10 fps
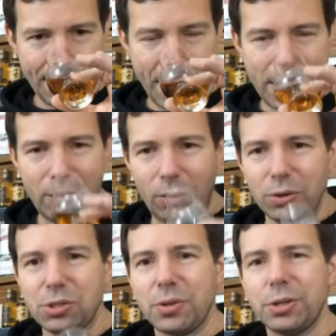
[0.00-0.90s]
And
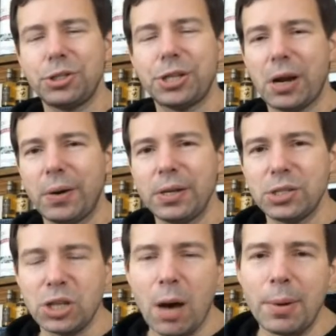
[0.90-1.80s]
also the sherry is
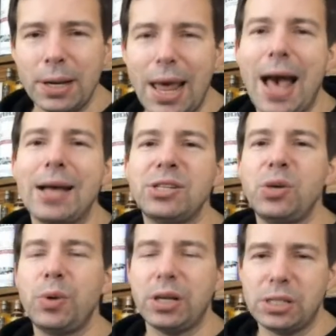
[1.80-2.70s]
dominant, as you
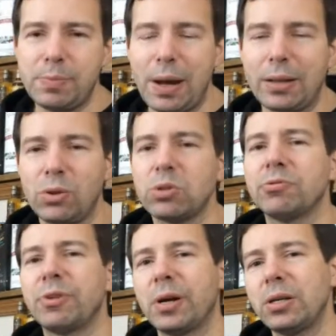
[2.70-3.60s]
would expect. Those are
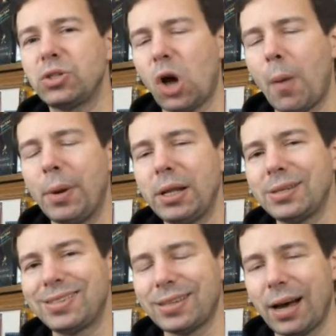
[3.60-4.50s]
very dominant
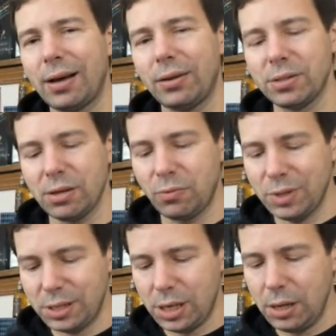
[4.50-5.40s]
styles of
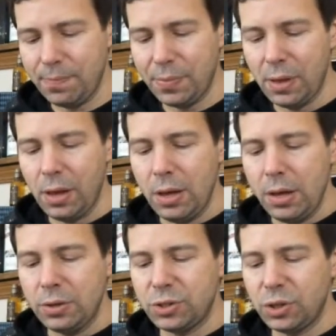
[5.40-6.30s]
whiskey.
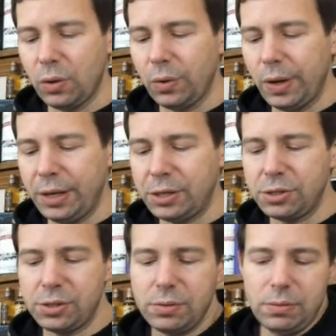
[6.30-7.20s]
So it
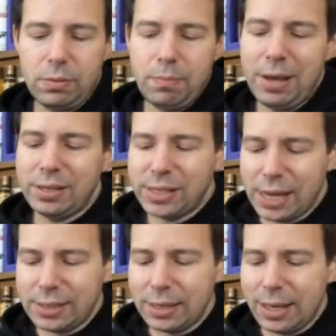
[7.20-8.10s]
just makes
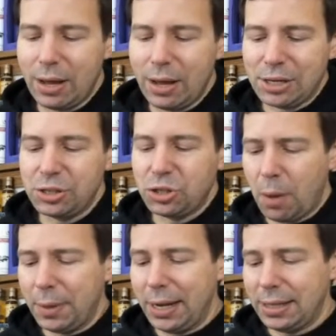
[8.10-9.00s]
sense that they actually
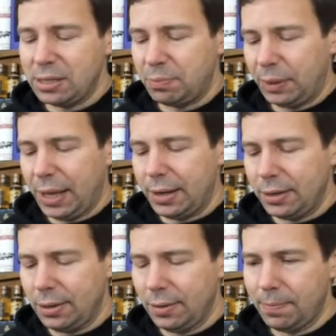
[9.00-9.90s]
dominate this blend.